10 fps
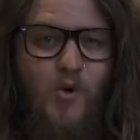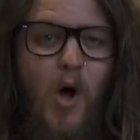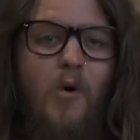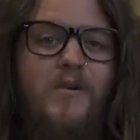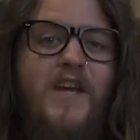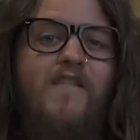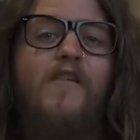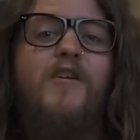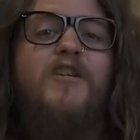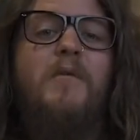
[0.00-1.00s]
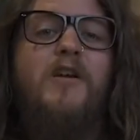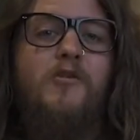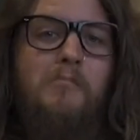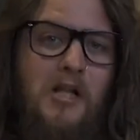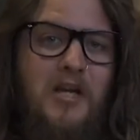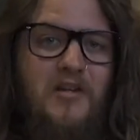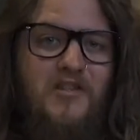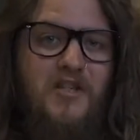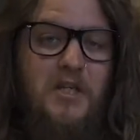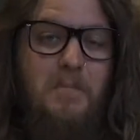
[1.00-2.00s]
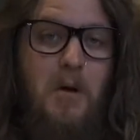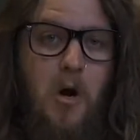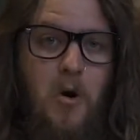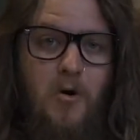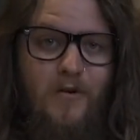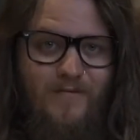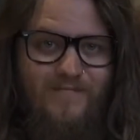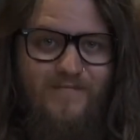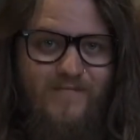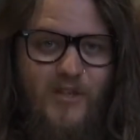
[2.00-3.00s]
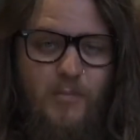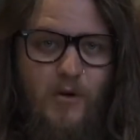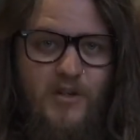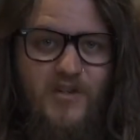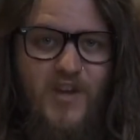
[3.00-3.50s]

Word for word: who always have a very special place in my heart. This person's